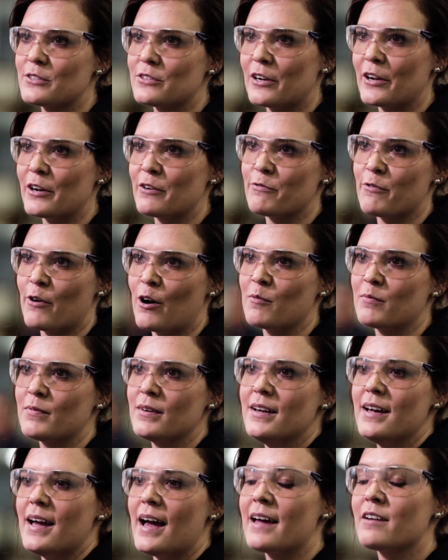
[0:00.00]
here to learn
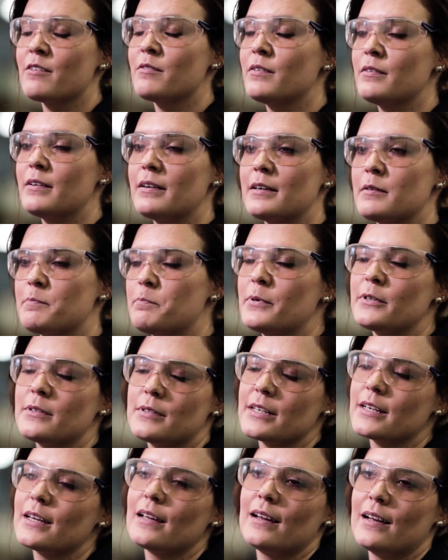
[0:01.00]
from and uh,
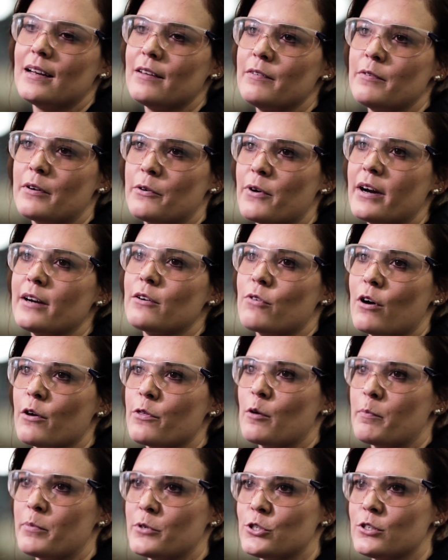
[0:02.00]
particularly great
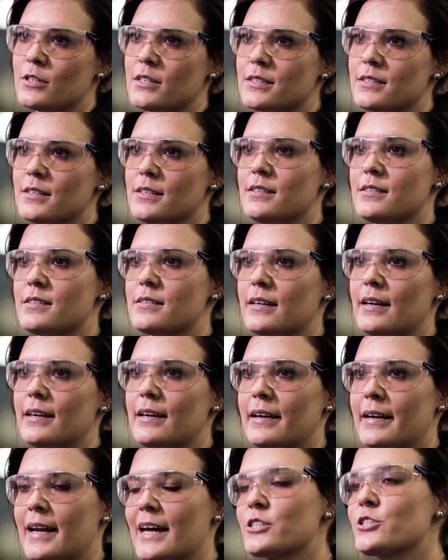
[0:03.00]
growth opportunities
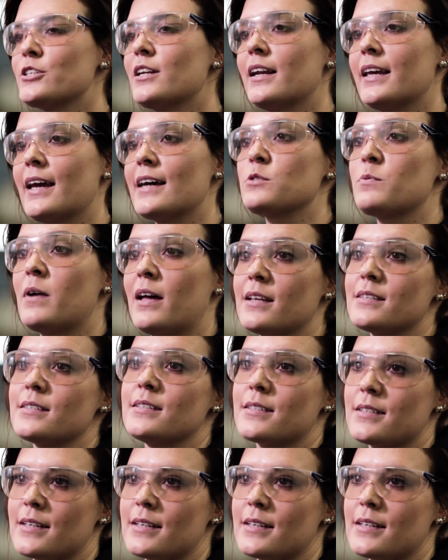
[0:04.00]
nationally as well as